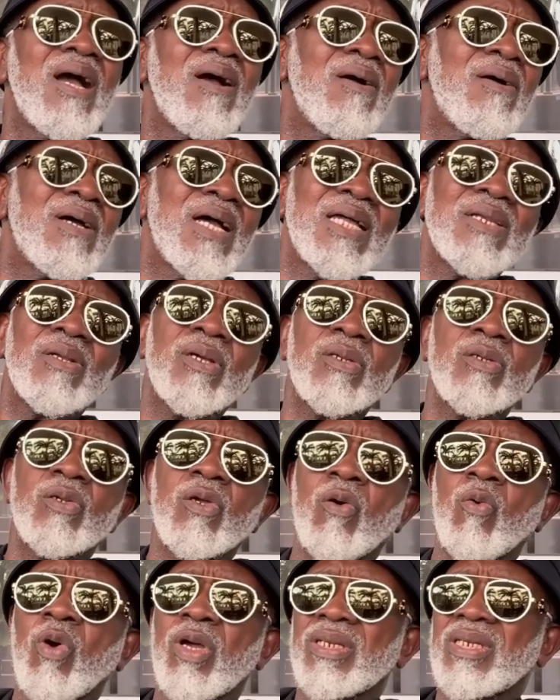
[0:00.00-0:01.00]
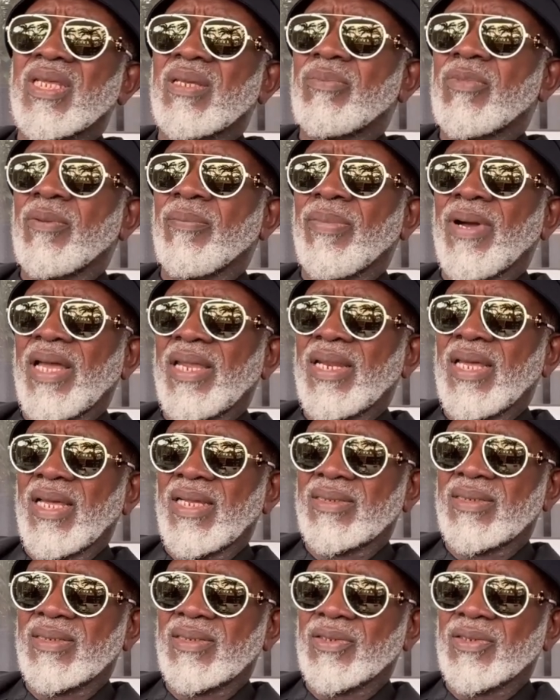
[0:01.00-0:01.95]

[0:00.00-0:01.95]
Uh, I don't know what they mean by that.